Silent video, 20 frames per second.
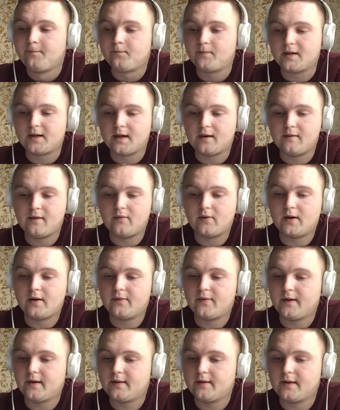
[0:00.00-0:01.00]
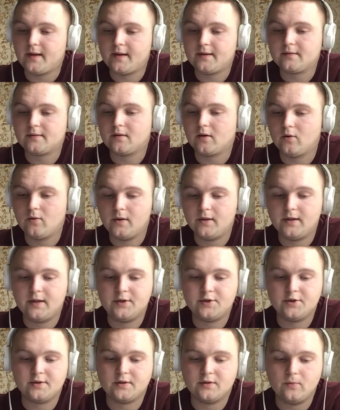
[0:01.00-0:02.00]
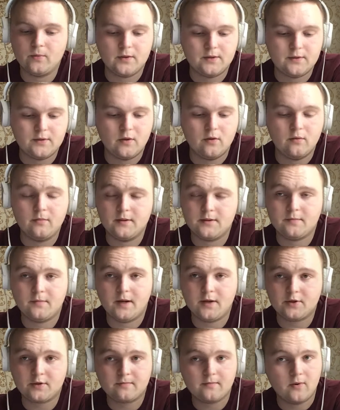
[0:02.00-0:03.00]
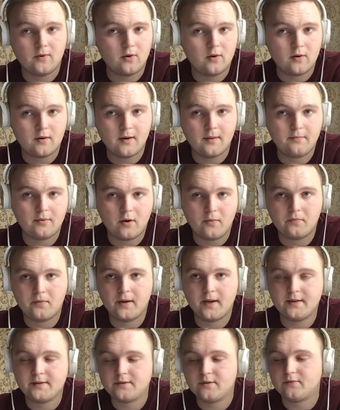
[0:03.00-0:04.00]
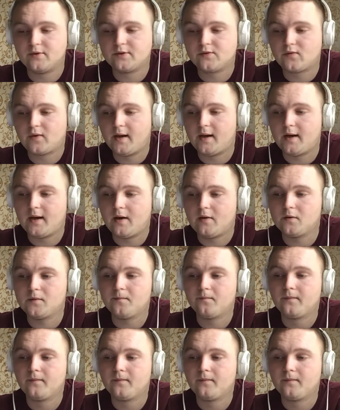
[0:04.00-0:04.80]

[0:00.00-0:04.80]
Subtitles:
But however, I think that going digital with Zoom is much more appropriate. So just try it out.